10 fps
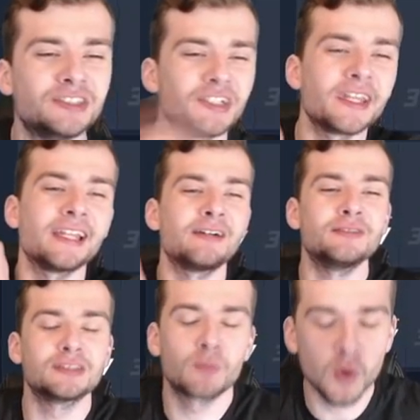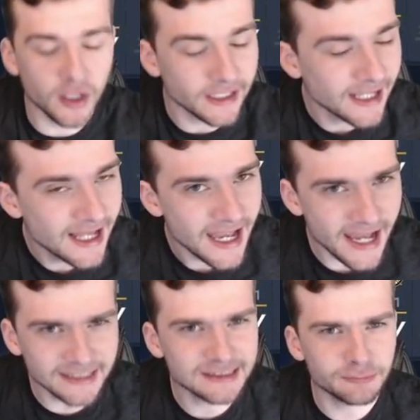show that love and support,
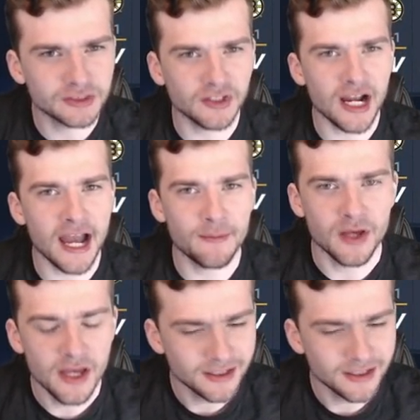and subscribe.